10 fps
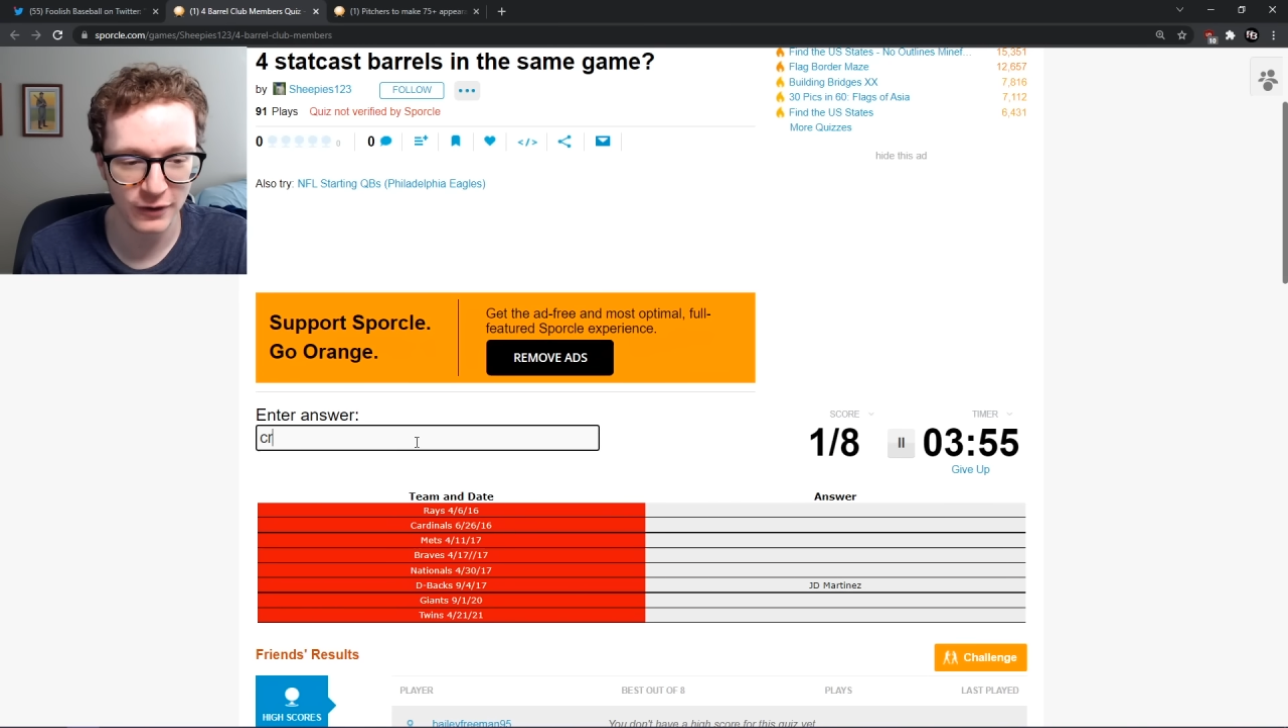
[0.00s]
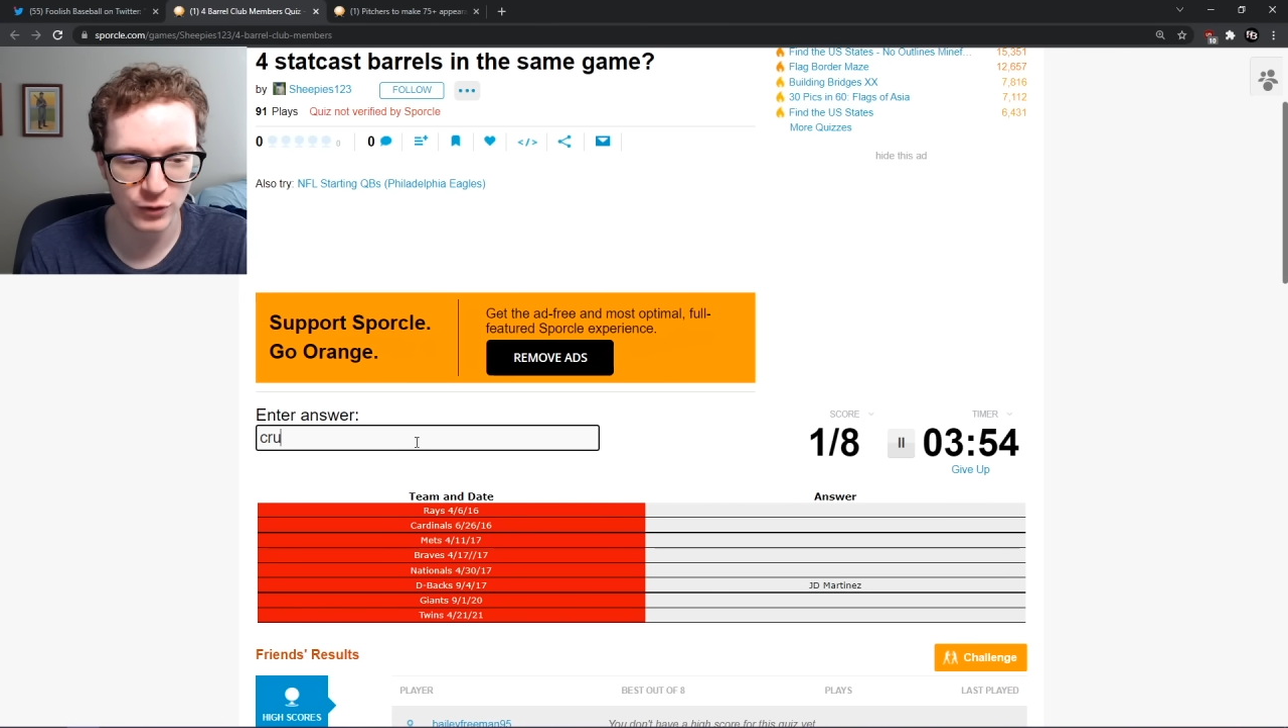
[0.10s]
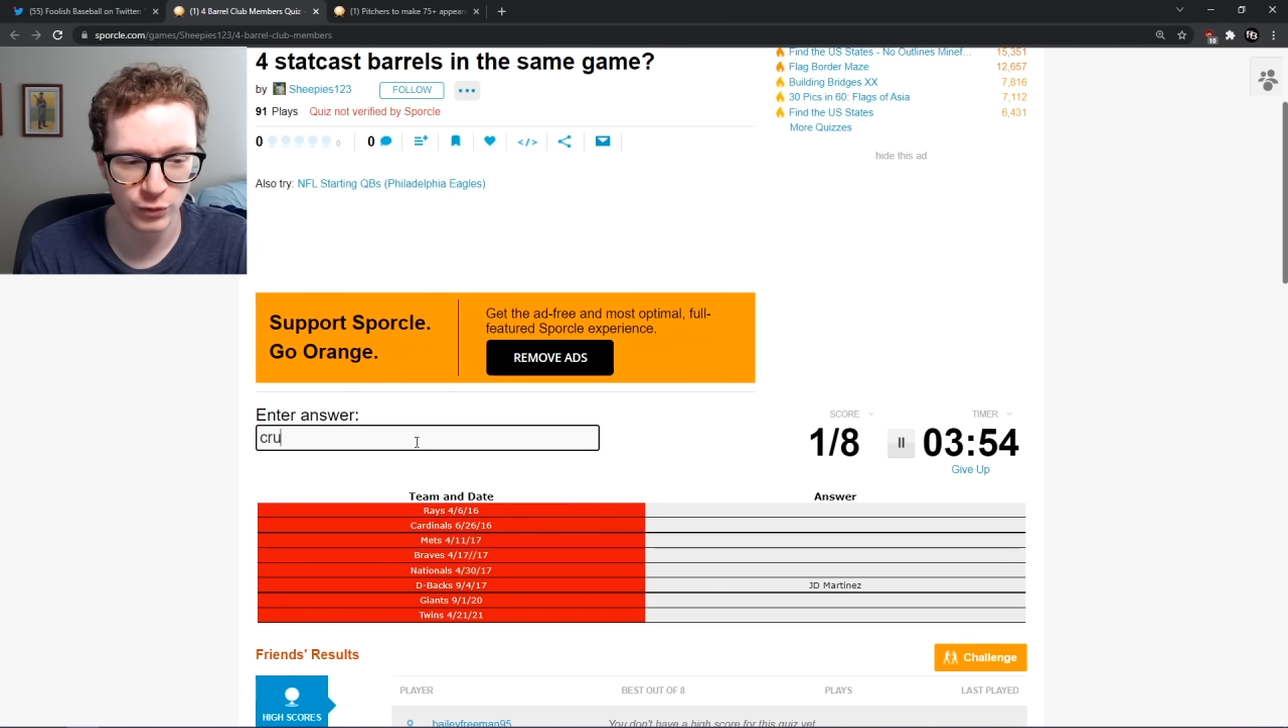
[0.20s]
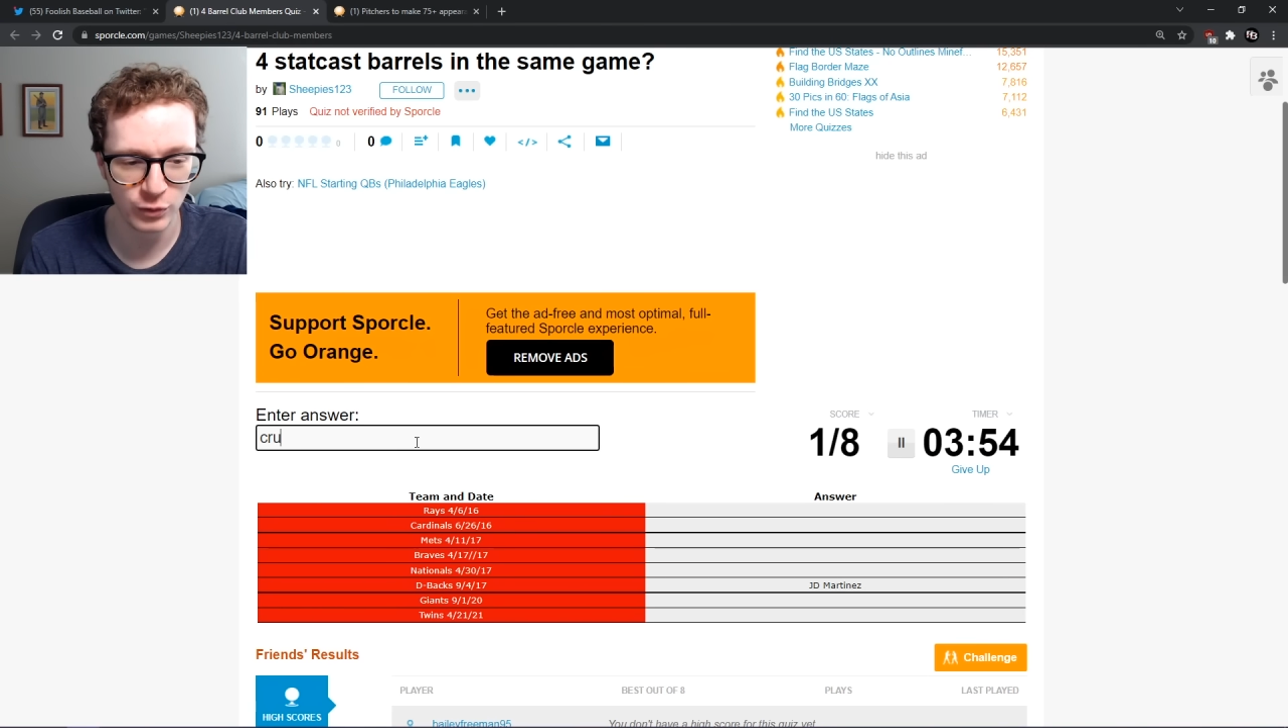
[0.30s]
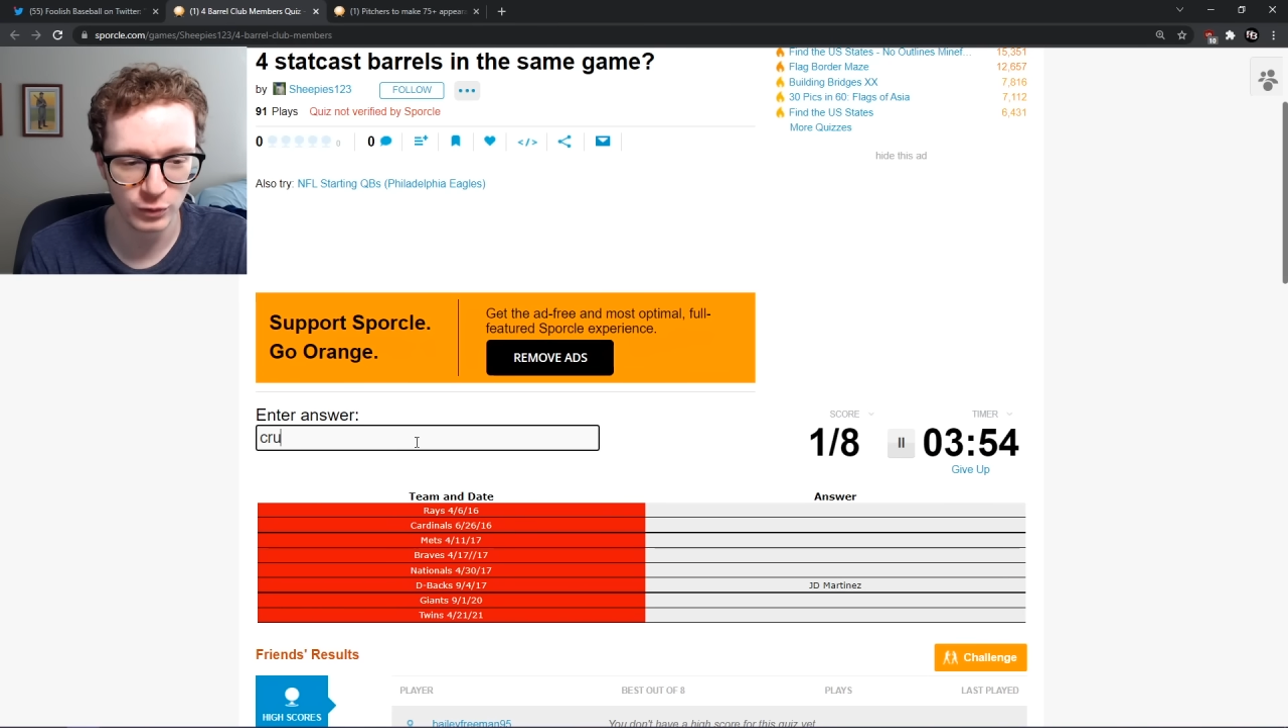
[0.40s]

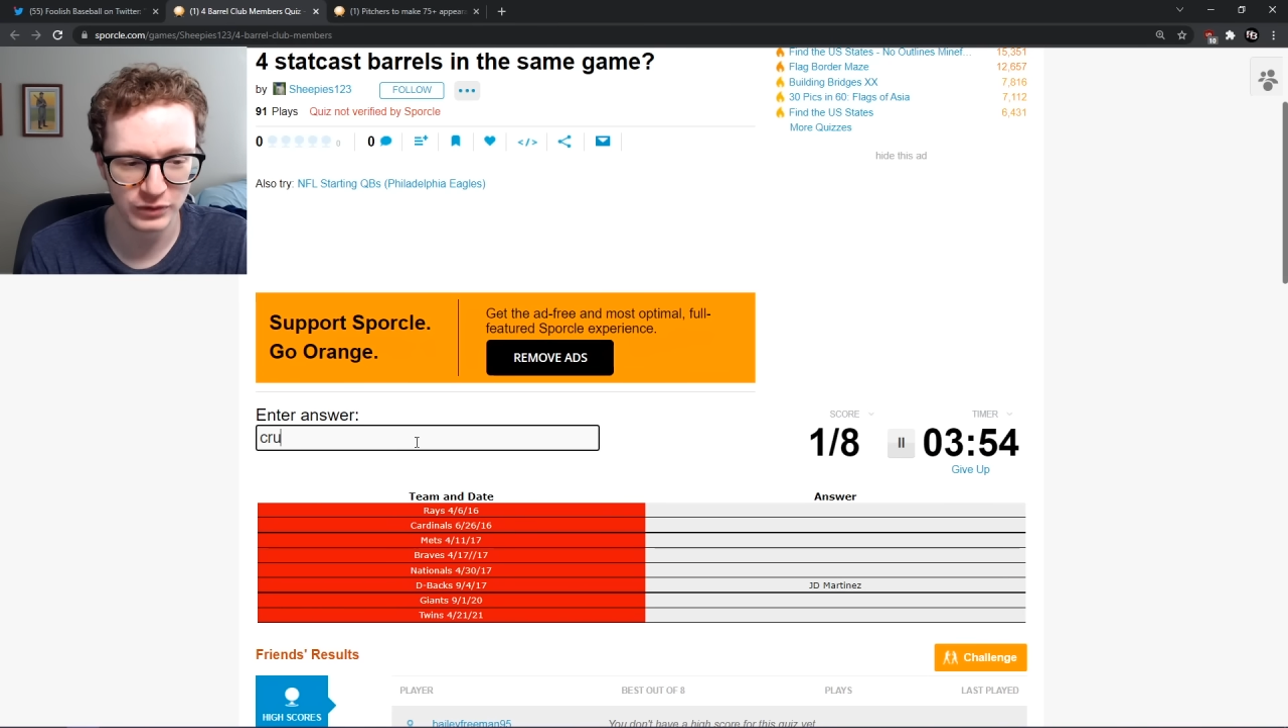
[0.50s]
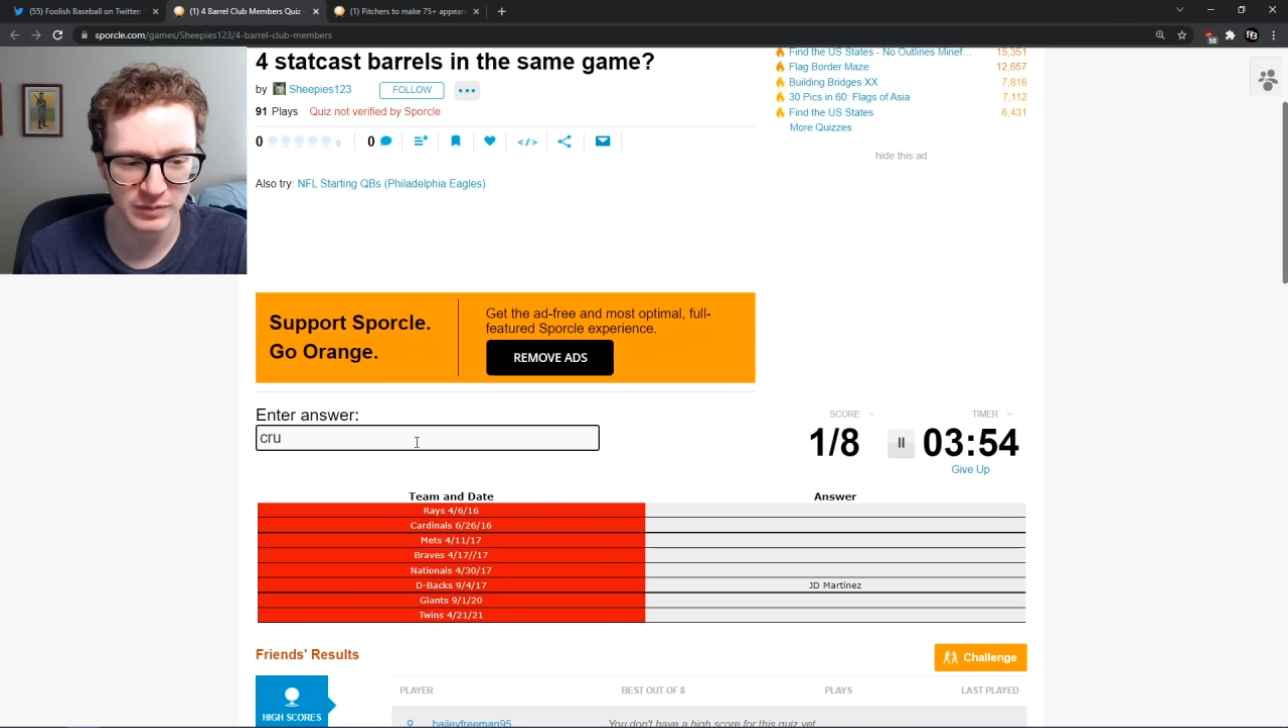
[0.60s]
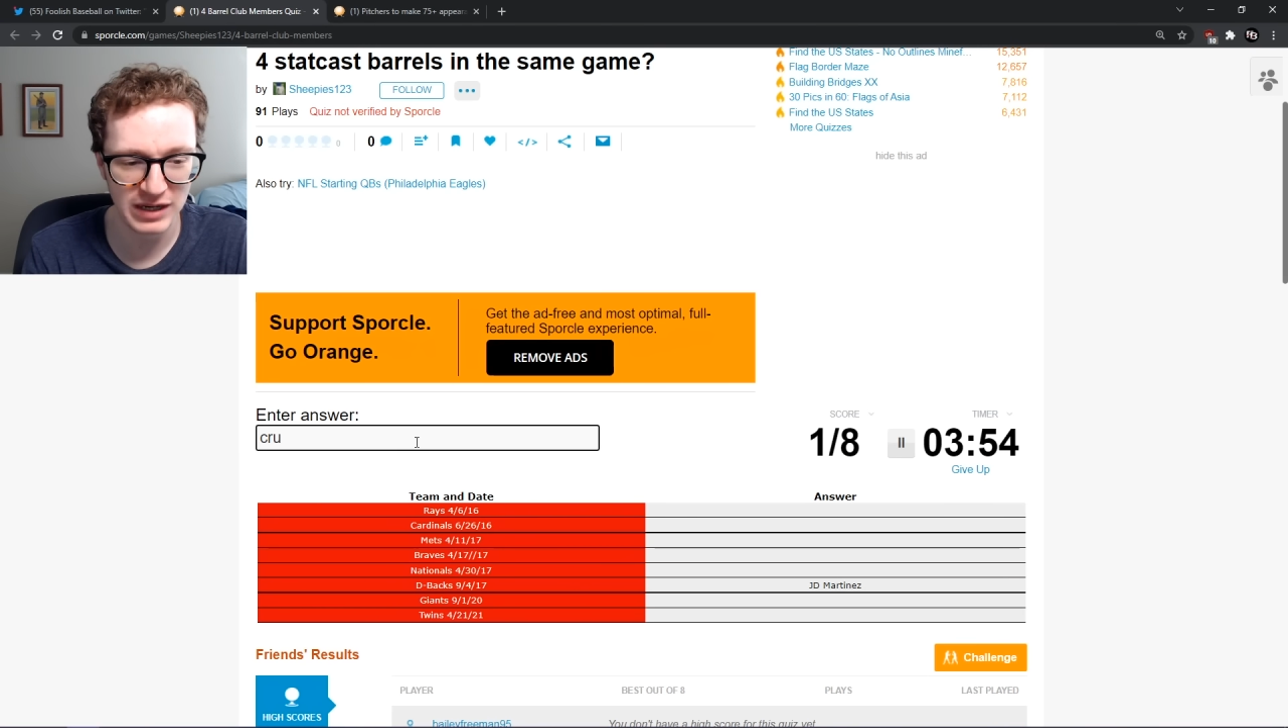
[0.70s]
Cruz,